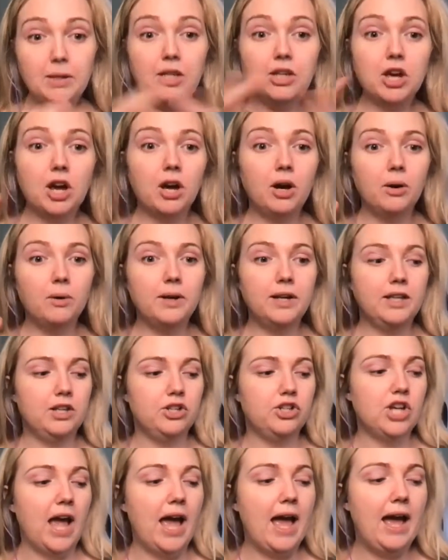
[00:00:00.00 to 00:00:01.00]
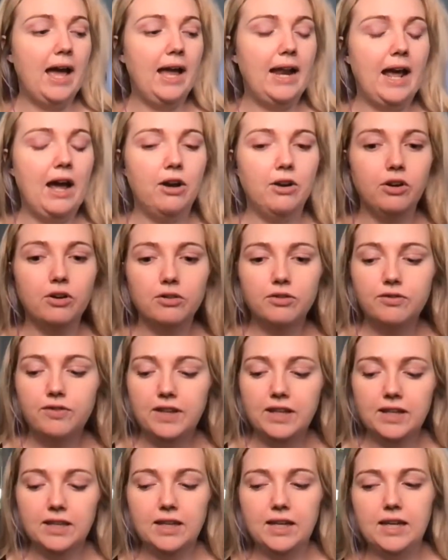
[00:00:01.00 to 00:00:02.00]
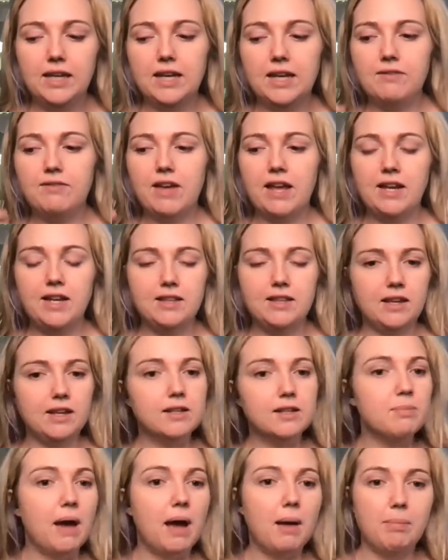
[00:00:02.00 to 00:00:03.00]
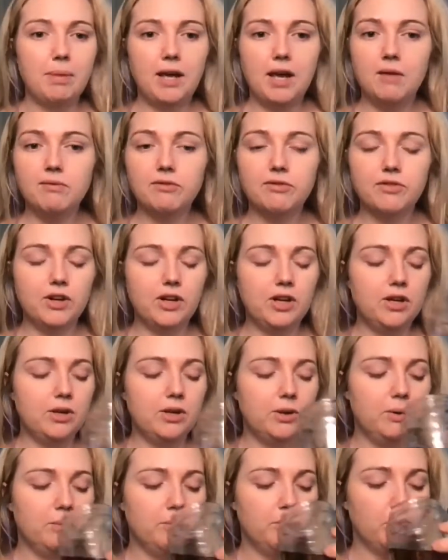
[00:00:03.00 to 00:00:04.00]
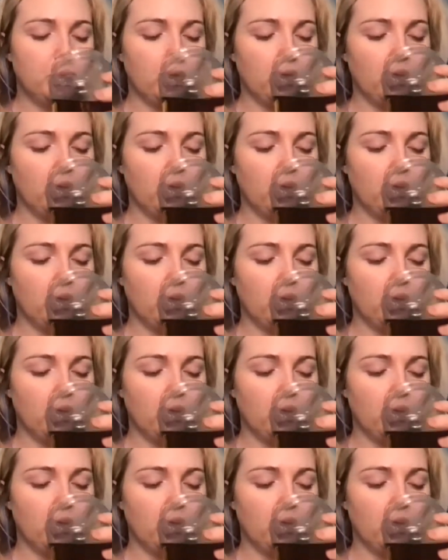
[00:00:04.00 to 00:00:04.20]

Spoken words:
me know in the chat how you're feeling, if anything is popping up for you.